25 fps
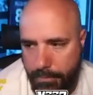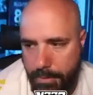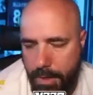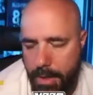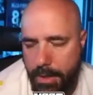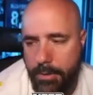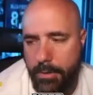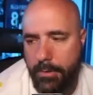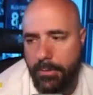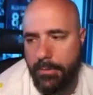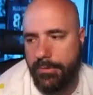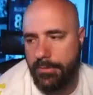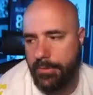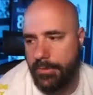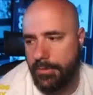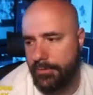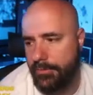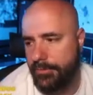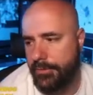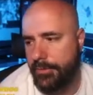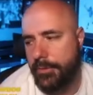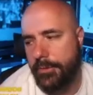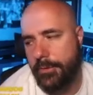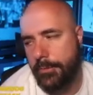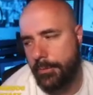I know who's on the
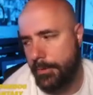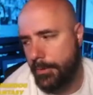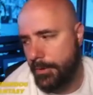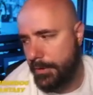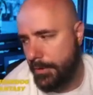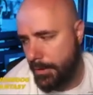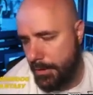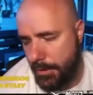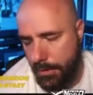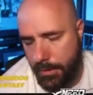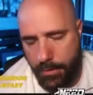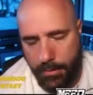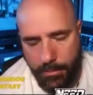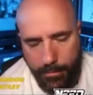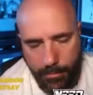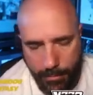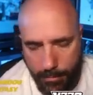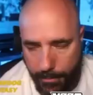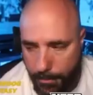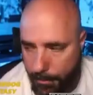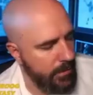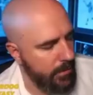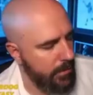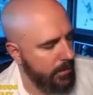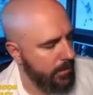field and where they are, but
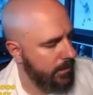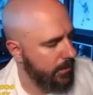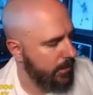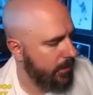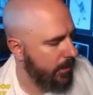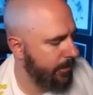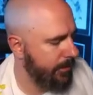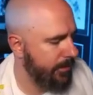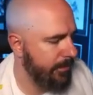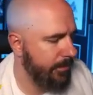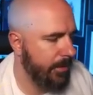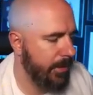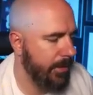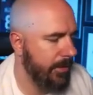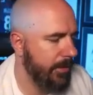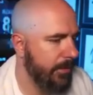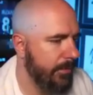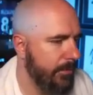I'll be better.